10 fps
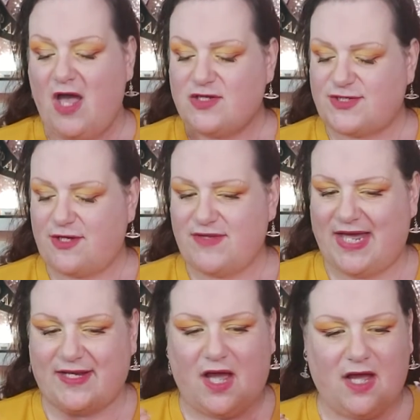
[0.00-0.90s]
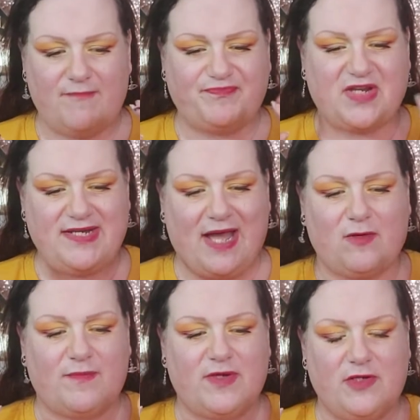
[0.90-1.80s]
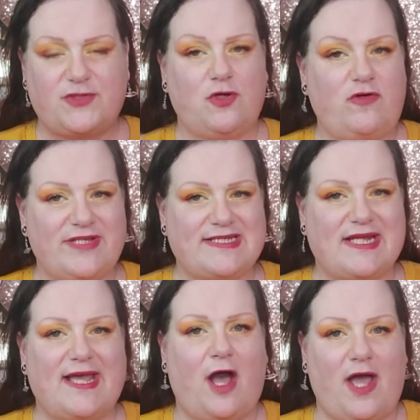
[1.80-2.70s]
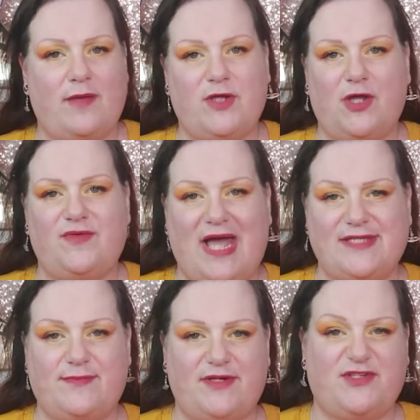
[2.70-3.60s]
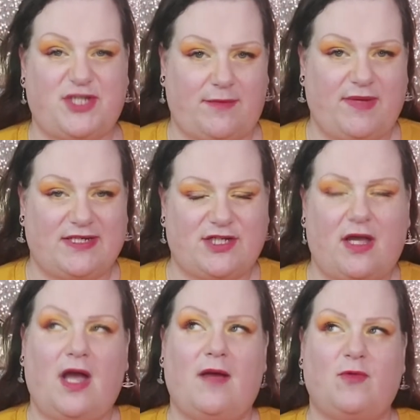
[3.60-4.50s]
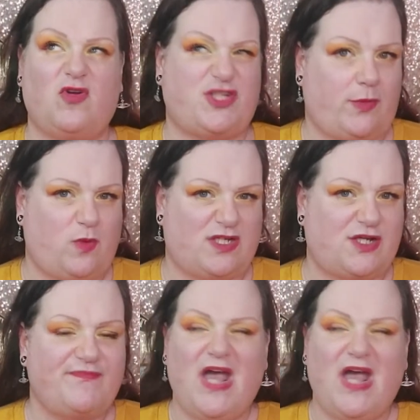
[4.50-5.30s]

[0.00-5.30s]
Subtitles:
So then, now, notoriously, I am known as a bit of a cheap bitch, or cheap witch.